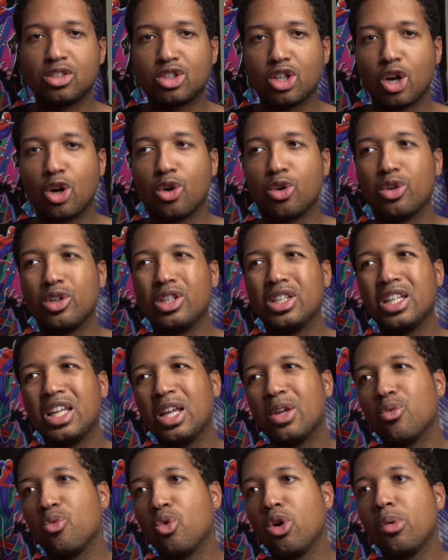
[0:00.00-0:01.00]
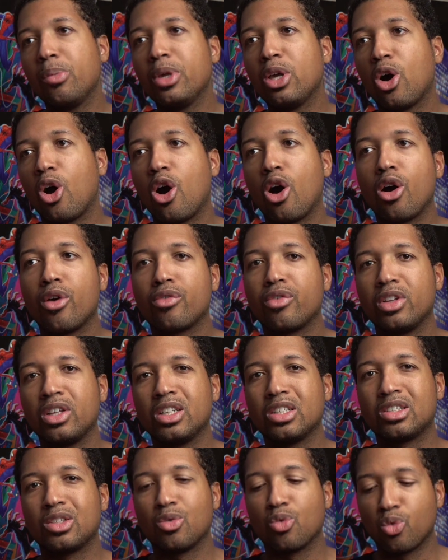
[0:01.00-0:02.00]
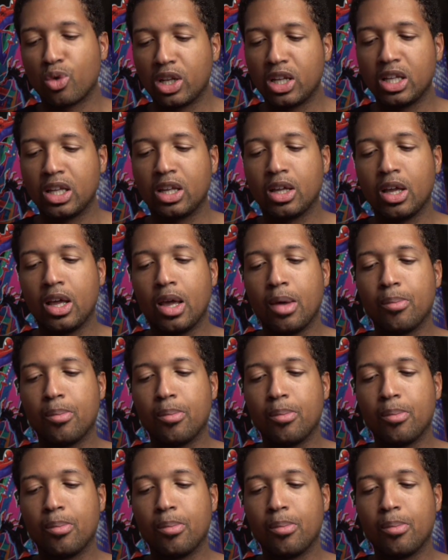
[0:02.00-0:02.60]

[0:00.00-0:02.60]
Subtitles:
So it will be hard for this to really